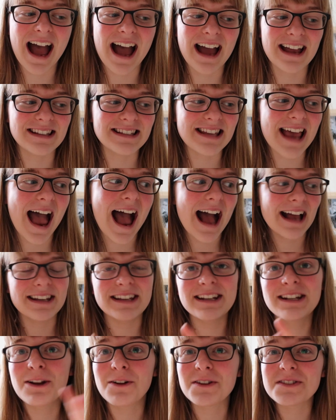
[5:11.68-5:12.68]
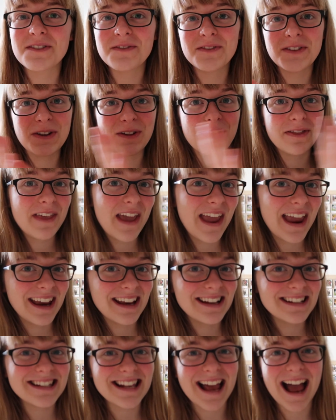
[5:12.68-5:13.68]
and add in lots of new
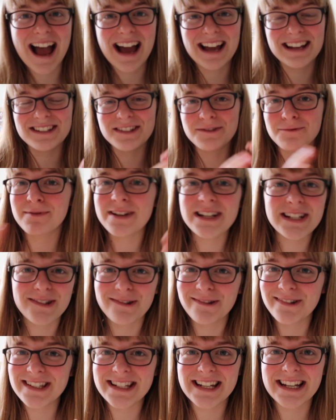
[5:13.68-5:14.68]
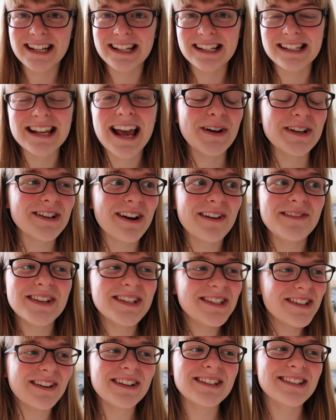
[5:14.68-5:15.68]
things and resources, which I'm
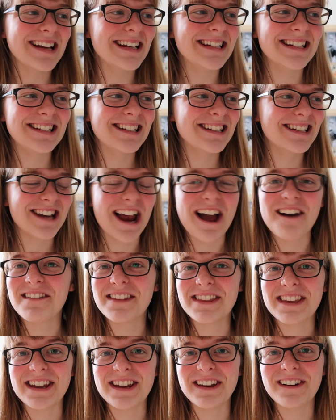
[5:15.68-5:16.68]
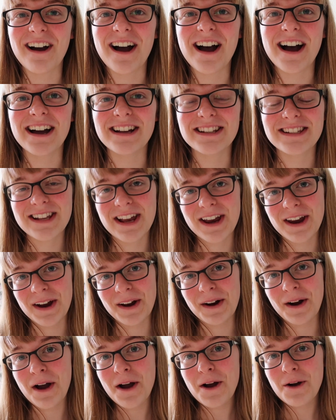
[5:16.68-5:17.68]
just so excited to share with you.
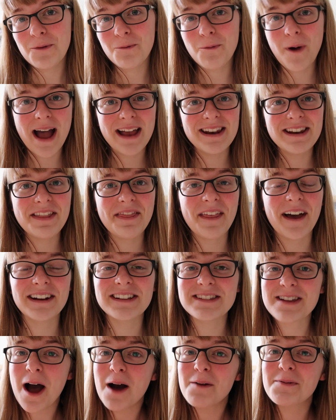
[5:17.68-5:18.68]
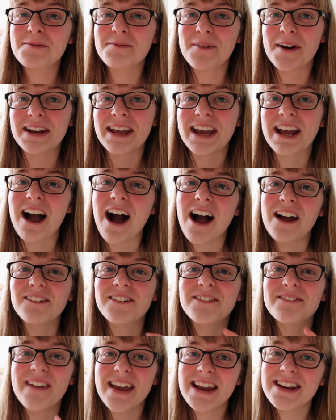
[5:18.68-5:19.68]
So when that is up and running, I
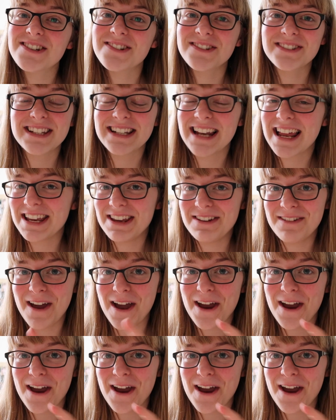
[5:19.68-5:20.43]
will make sure to let you